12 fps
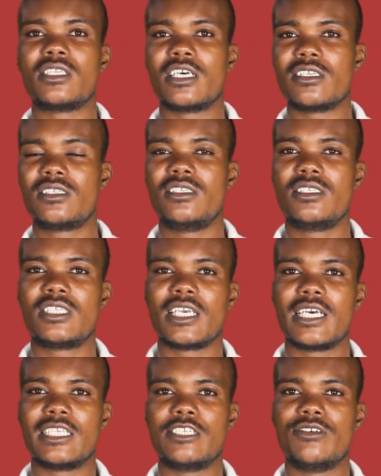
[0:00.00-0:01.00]
36
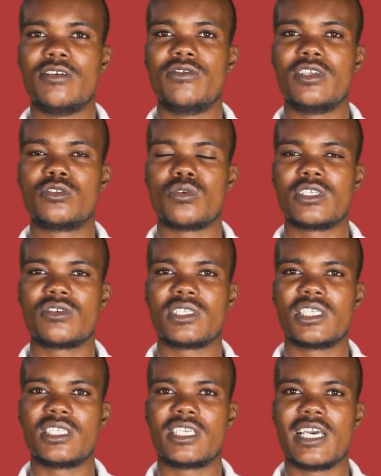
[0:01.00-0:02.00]
51 23
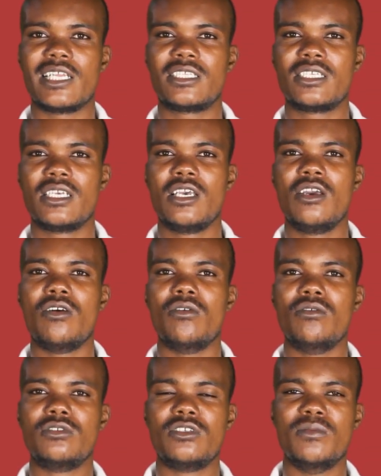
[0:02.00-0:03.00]
64
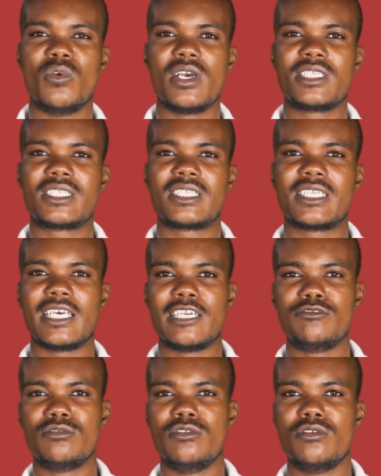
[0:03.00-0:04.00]
ou du moins
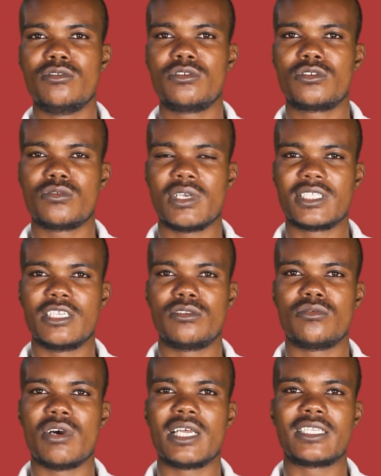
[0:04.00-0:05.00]
32
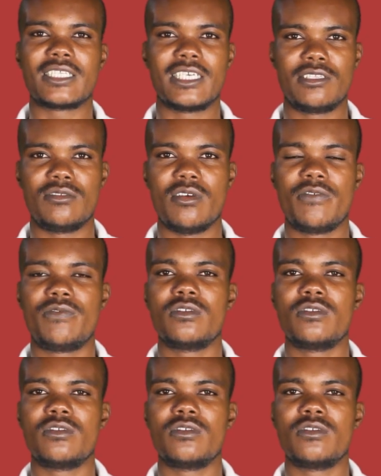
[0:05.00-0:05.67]
63 39